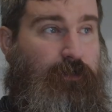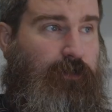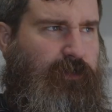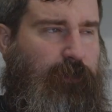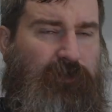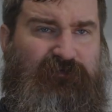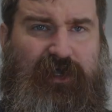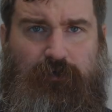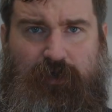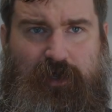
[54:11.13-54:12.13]
okay, we've got
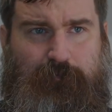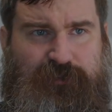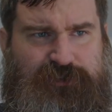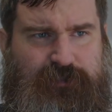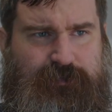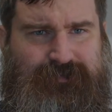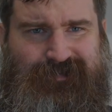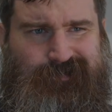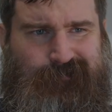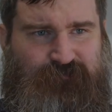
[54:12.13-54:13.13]
to accomplish this.
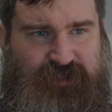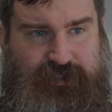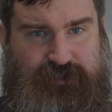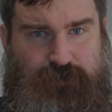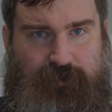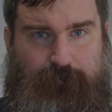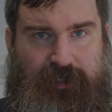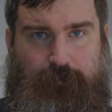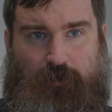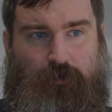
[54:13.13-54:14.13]
These three
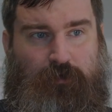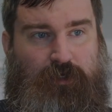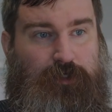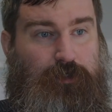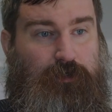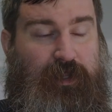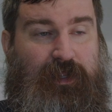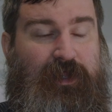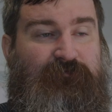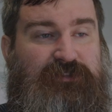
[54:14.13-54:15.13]
people,
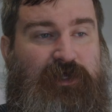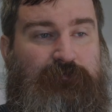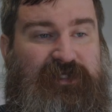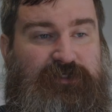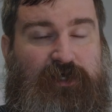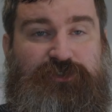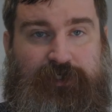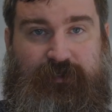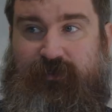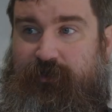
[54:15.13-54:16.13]
every time they touch
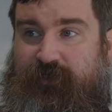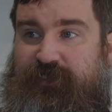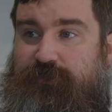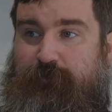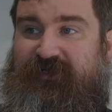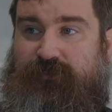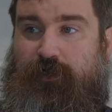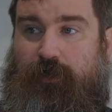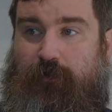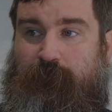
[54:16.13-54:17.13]
anything, they just mess it
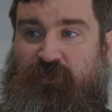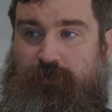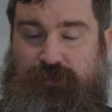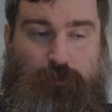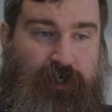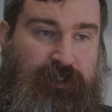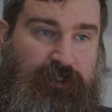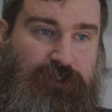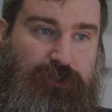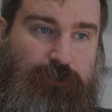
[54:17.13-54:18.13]
up. So what I need
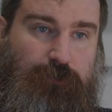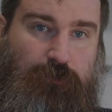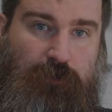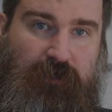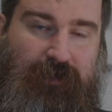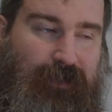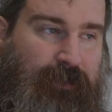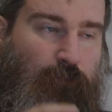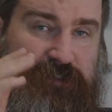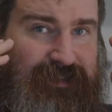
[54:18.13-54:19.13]
to do, and
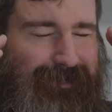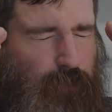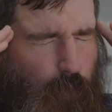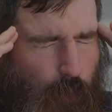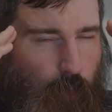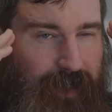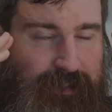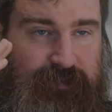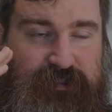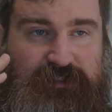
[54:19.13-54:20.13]
it wasn't
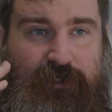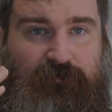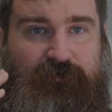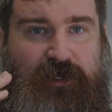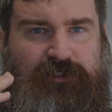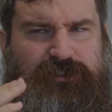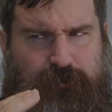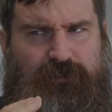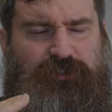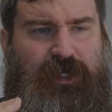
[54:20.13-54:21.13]
quite this level of conscious,
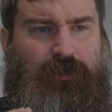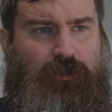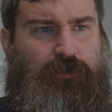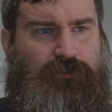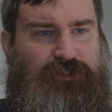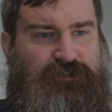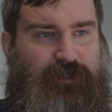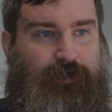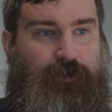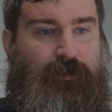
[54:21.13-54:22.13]
but it was kind of close. It was
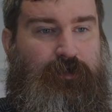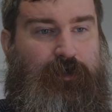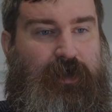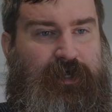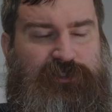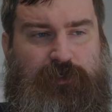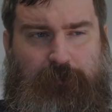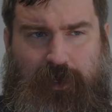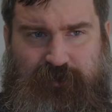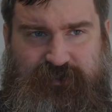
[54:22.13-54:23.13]
like, I should
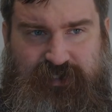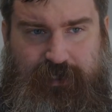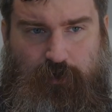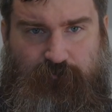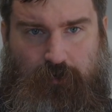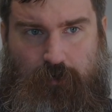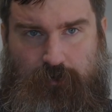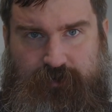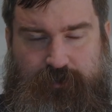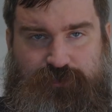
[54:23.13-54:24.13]
probably take over
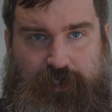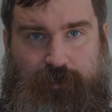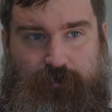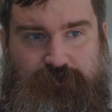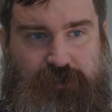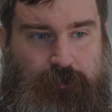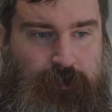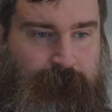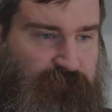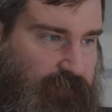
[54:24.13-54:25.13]
all of their jobs.
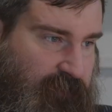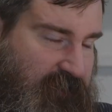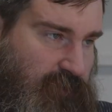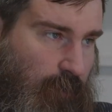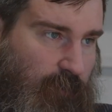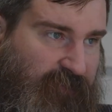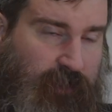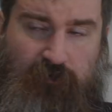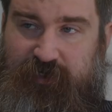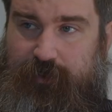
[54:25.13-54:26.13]
this whole
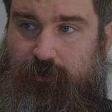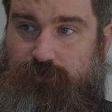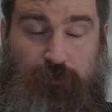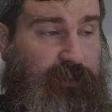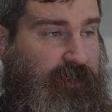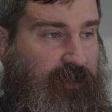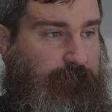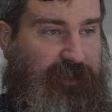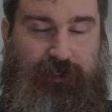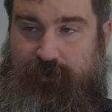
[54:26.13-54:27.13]
thing over here is really
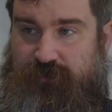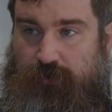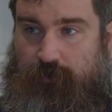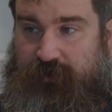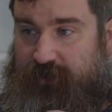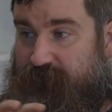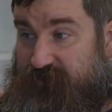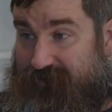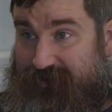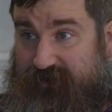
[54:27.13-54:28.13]
complicated, so I'm going to give
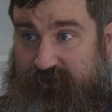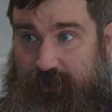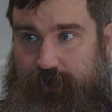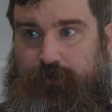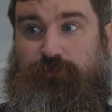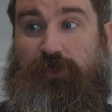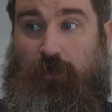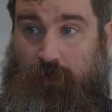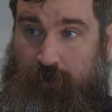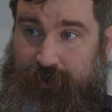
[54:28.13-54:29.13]
to this guy who's
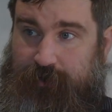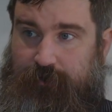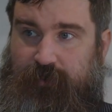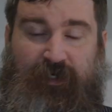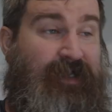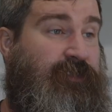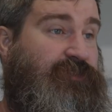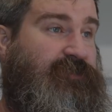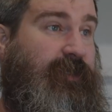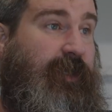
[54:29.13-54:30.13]
on it, and I can
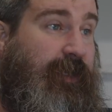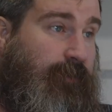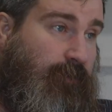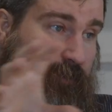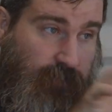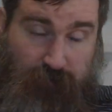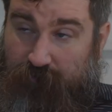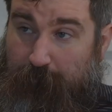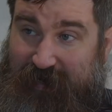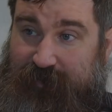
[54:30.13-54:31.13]
just say, hey, you're
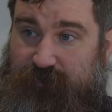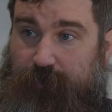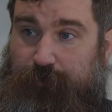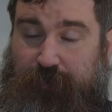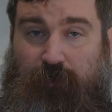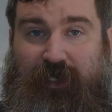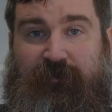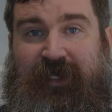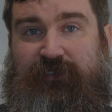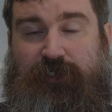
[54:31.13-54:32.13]
the best, go do it,
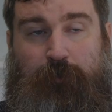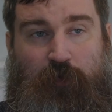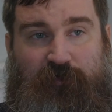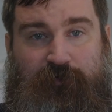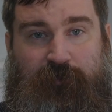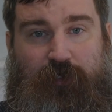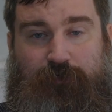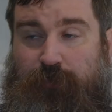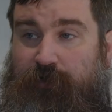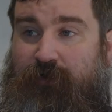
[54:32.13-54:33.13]
and that's going to motivate him to go
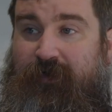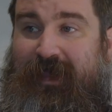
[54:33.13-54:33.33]
do it.